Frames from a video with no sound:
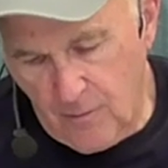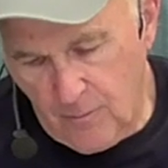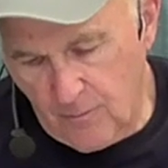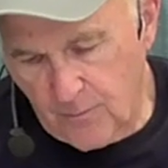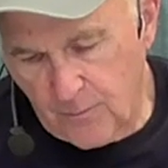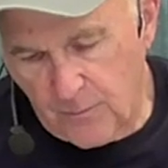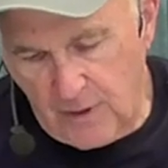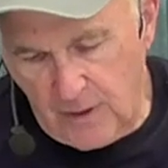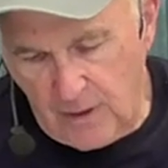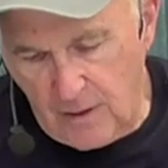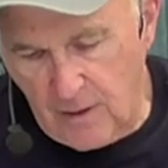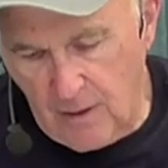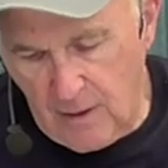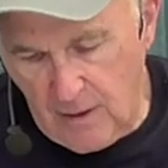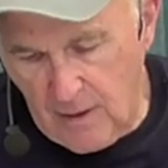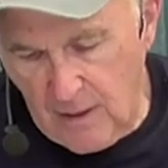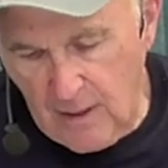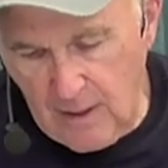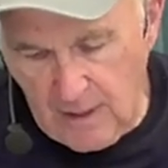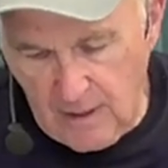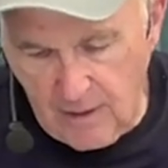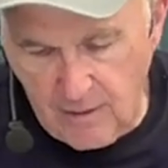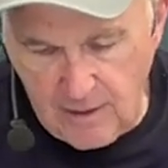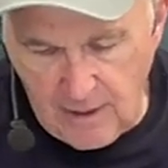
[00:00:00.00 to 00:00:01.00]
Okay.
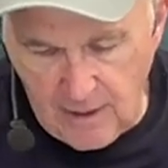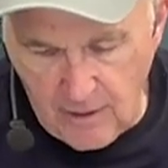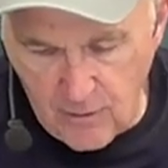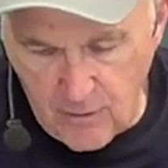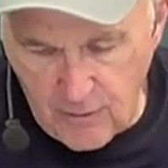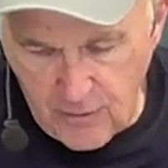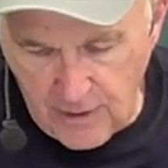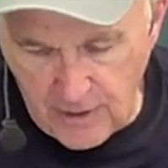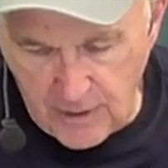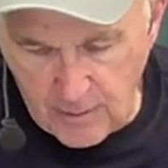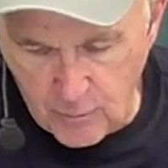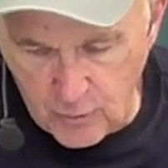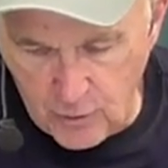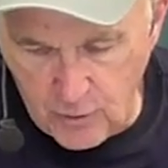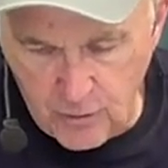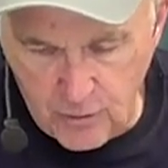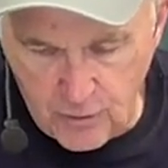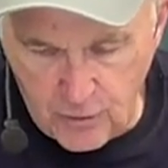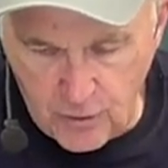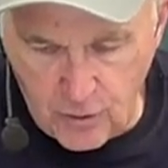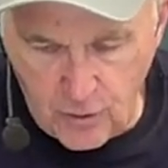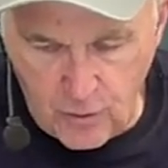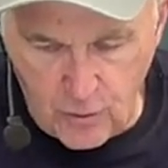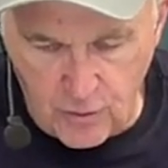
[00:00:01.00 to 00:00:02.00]
And the other thing I'm going to
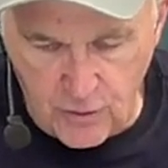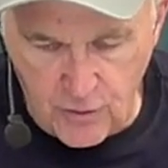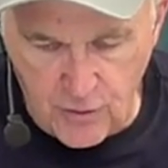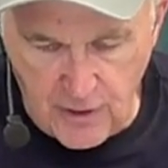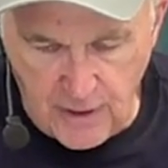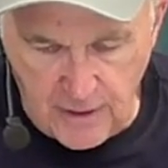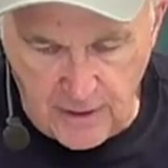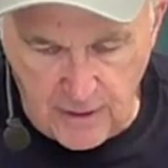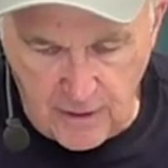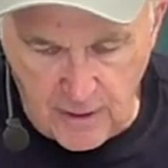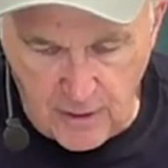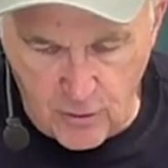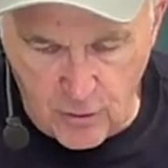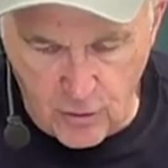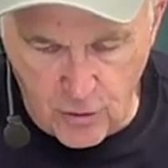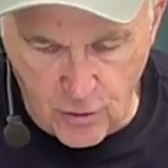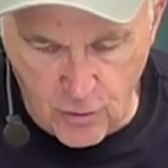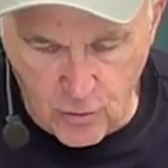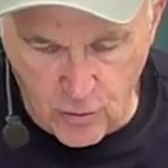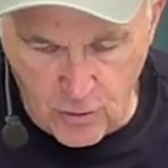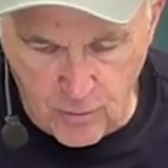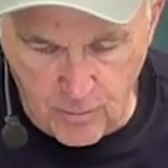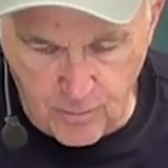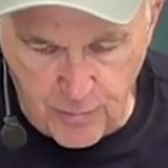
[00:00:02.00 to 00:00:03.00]
do is take another
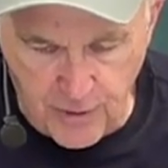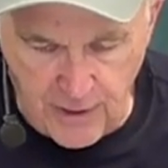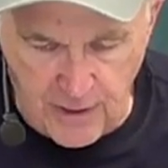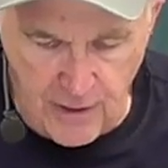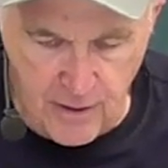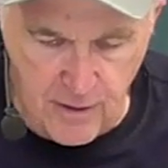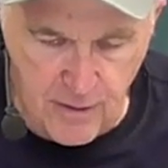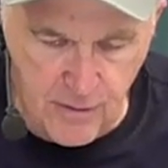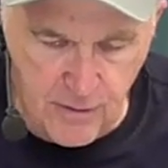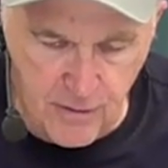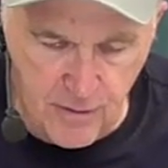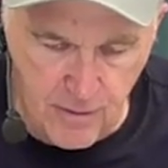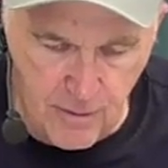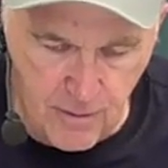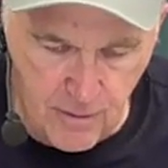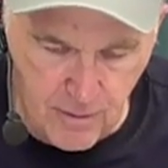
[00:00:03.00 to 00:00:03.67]
short piece,